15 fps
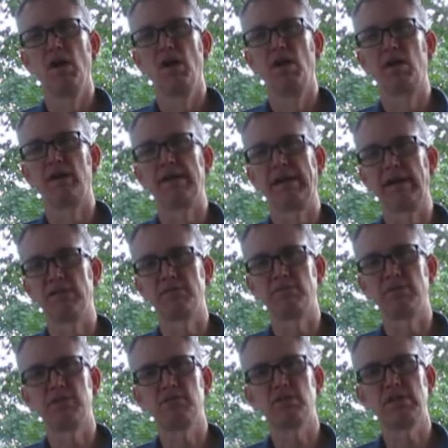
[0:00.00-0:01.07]
Uh, Kansas
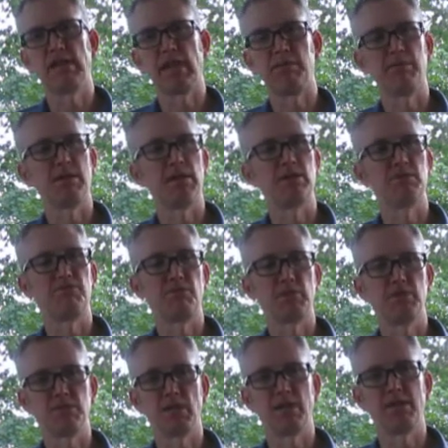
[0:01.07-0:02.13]
eventually came in as a
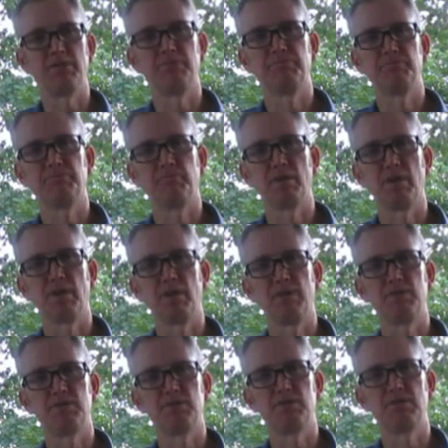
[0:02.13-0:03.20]
free state,
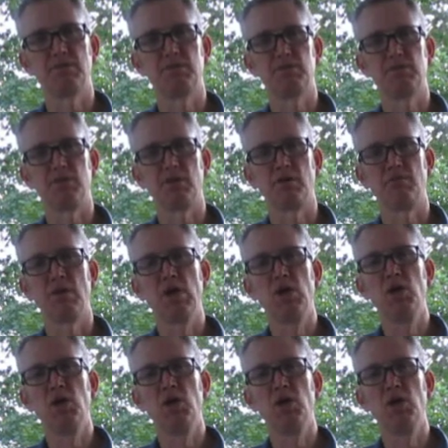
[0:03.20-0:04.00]
just just a note.